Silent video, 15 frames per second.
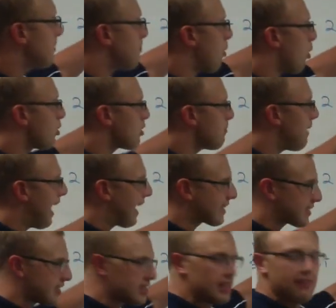molar
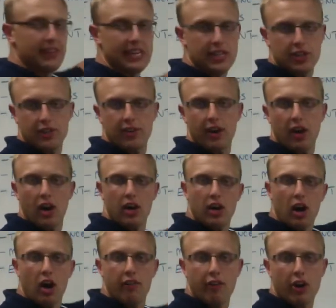masses of each of
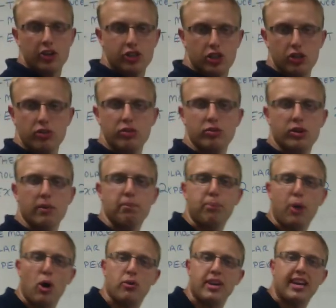our two
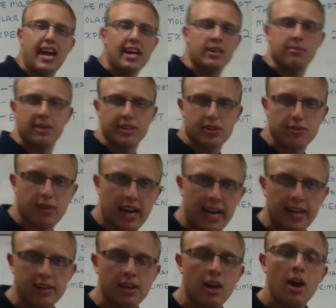component elements,
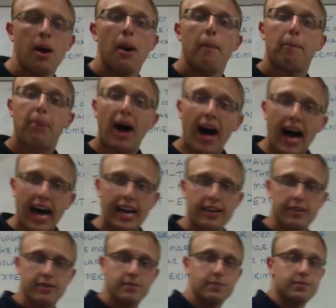right? But